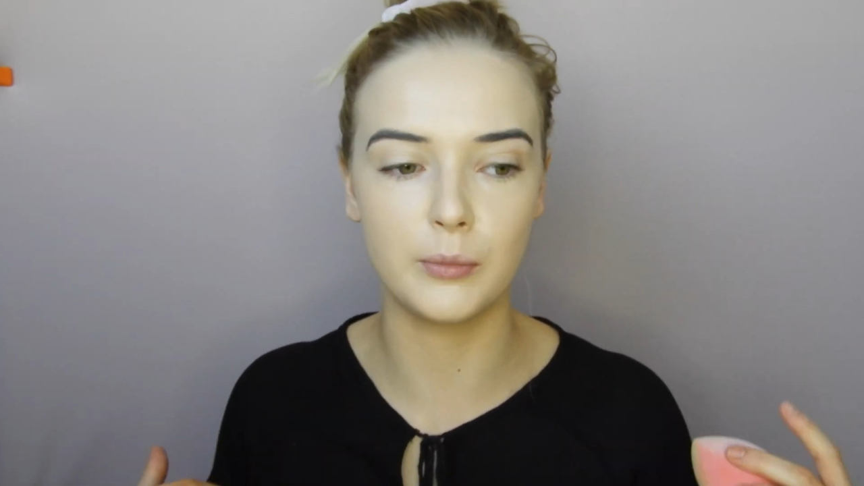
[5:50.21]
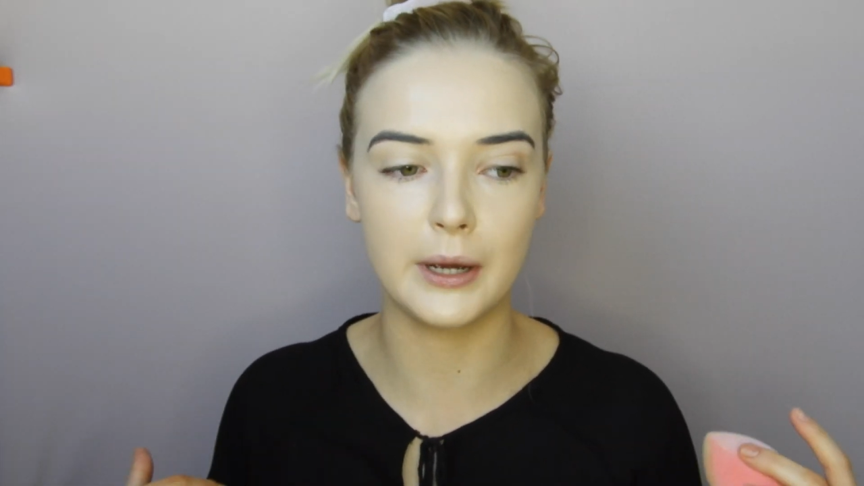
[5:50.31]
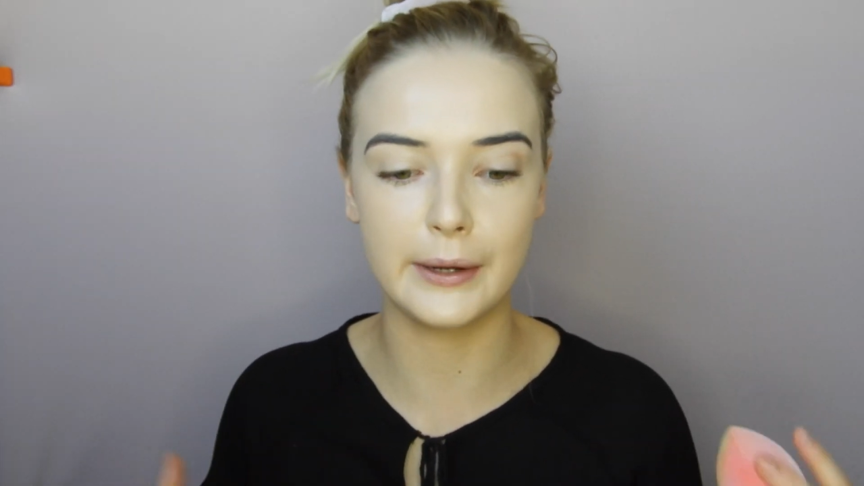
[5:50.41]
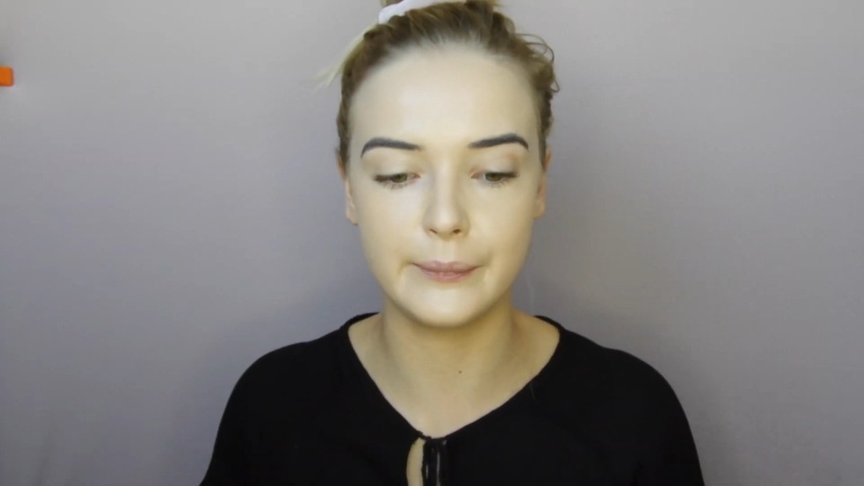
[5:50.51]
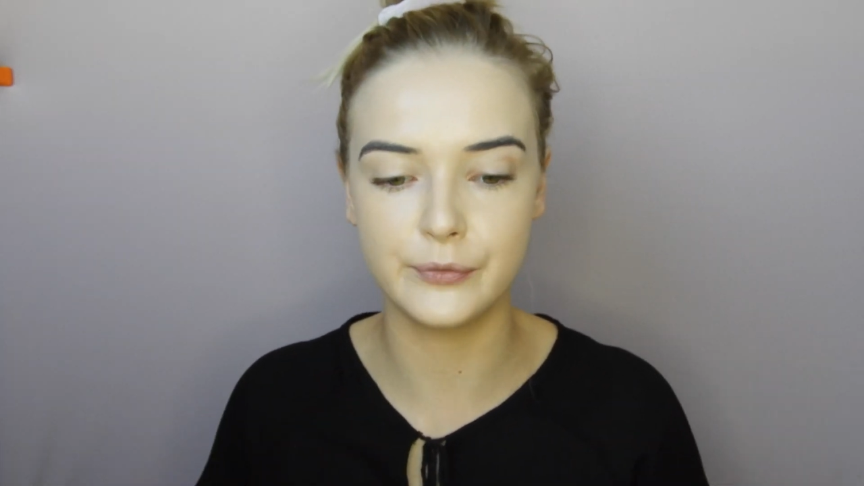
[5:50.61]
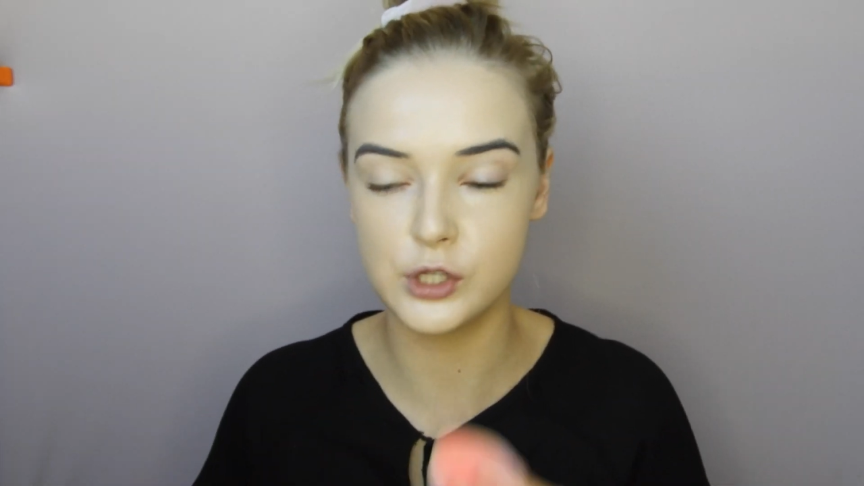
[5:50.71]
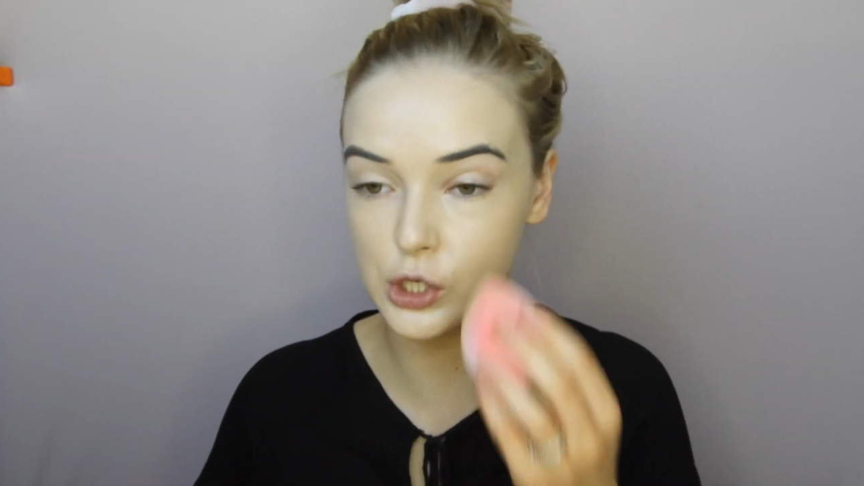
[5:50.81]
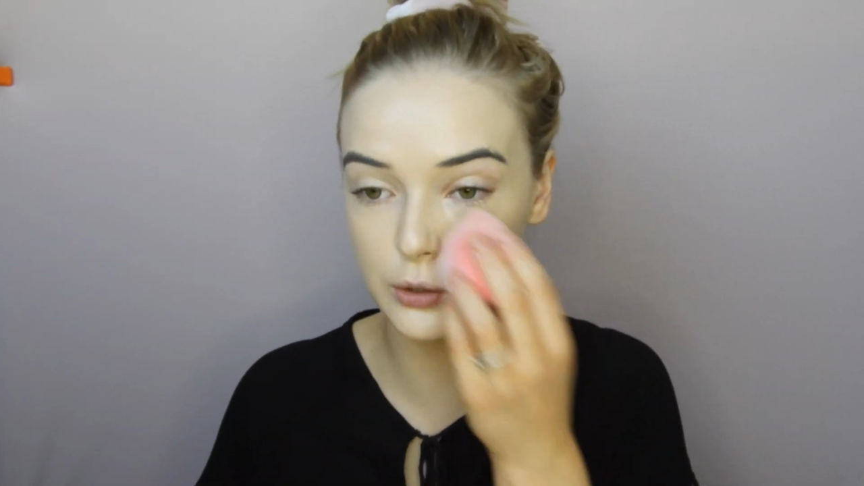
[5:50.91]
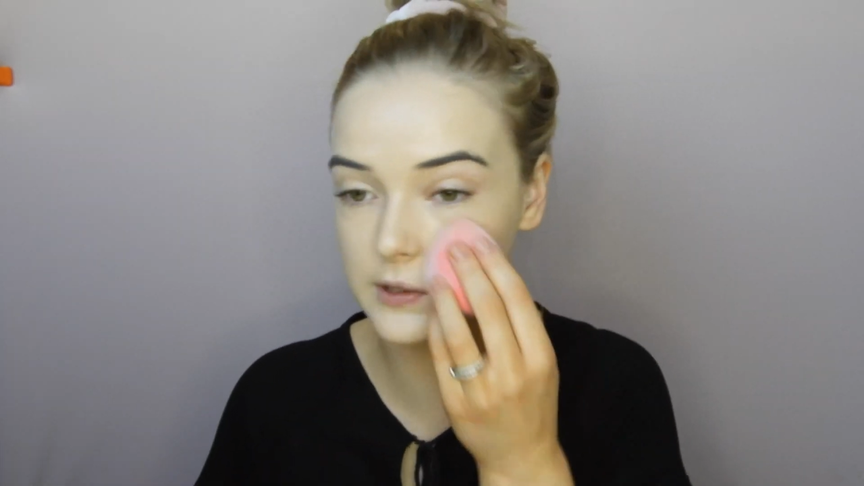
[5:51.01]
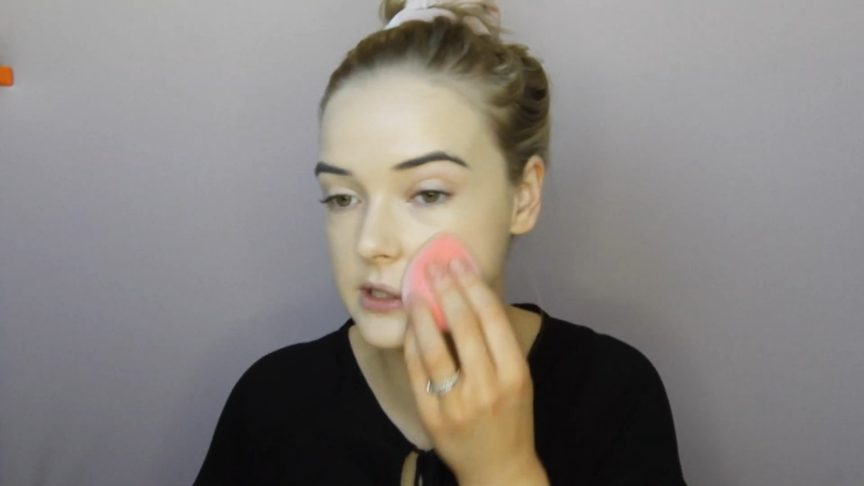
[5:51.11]
on my
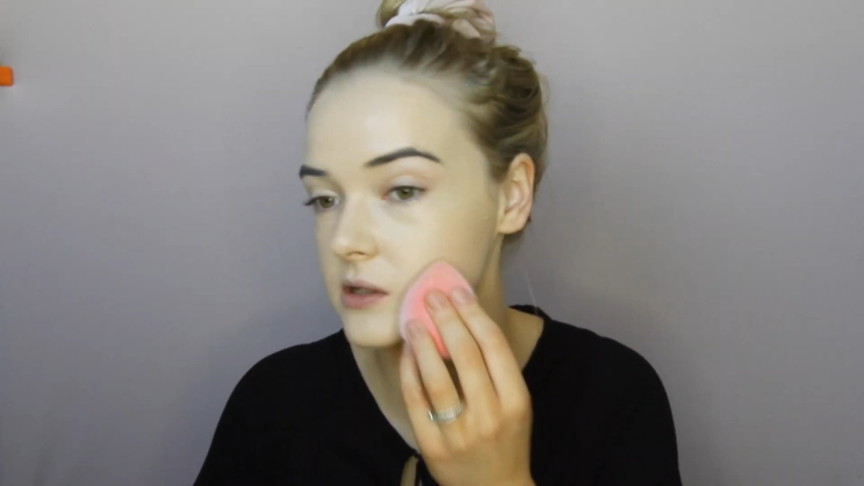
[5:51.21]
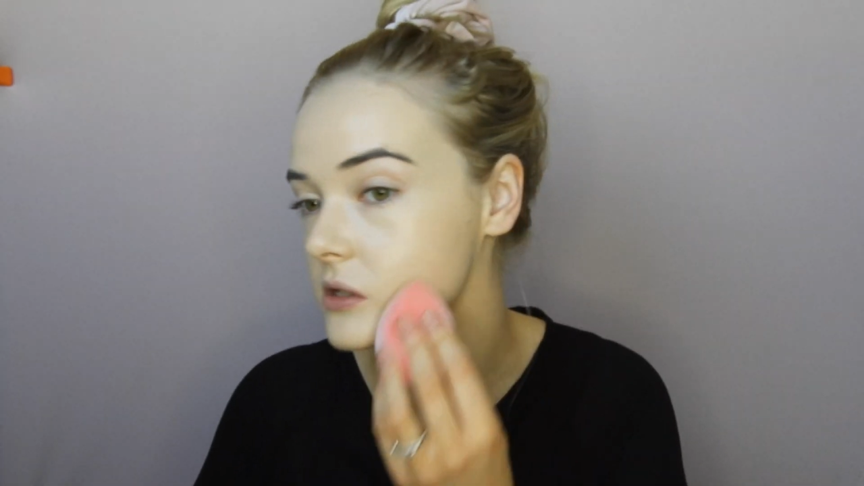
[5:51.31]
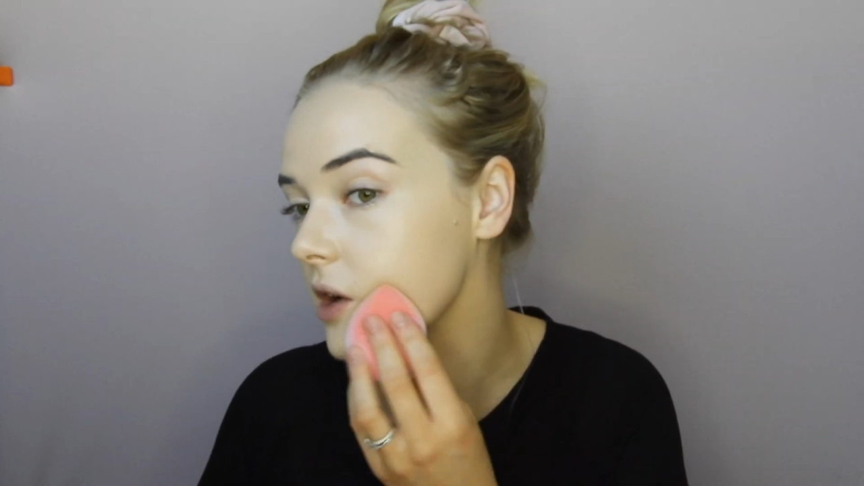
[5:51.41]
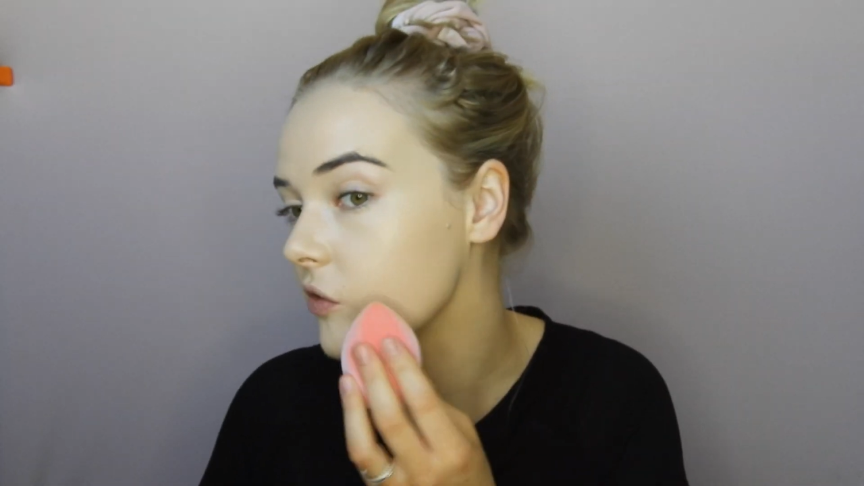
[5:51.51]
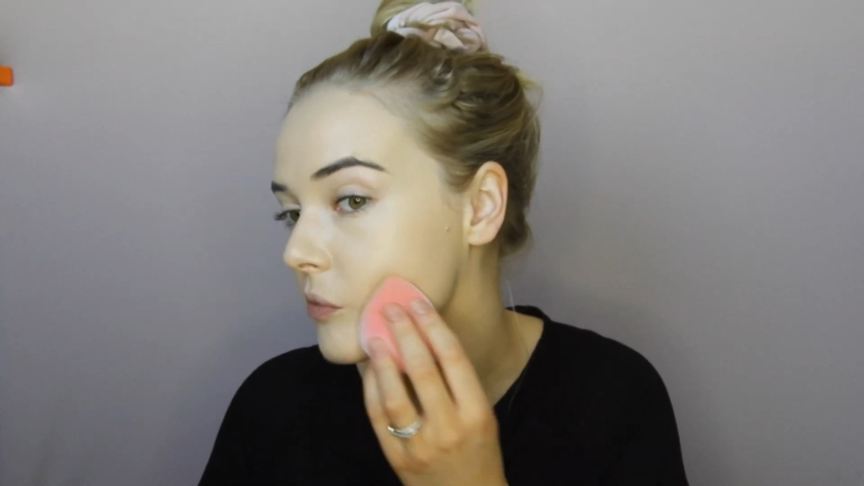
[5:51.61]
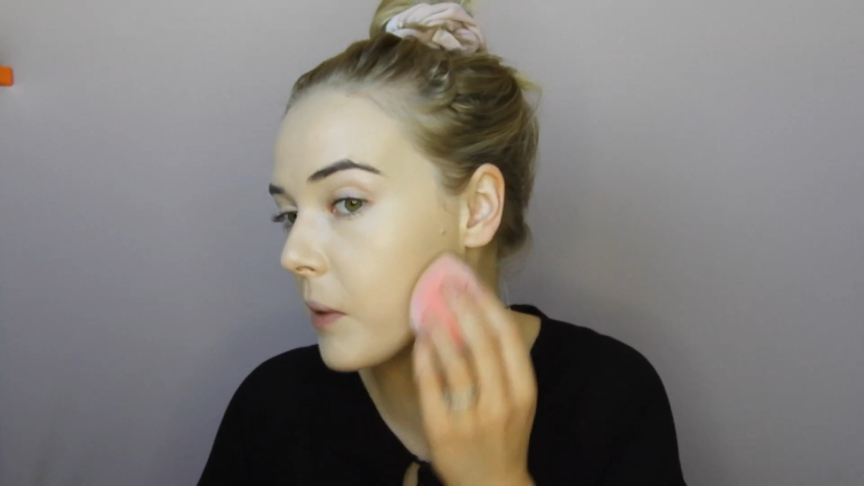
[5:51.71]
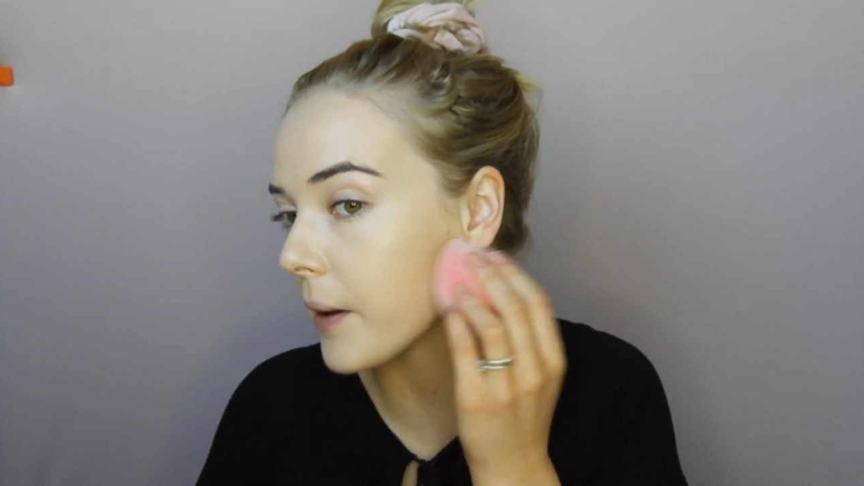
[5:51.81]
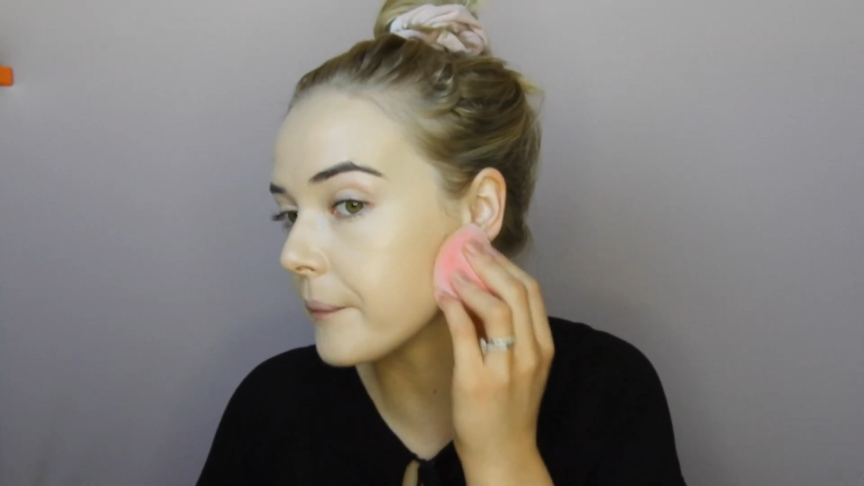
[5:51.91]
shoulders and stuff,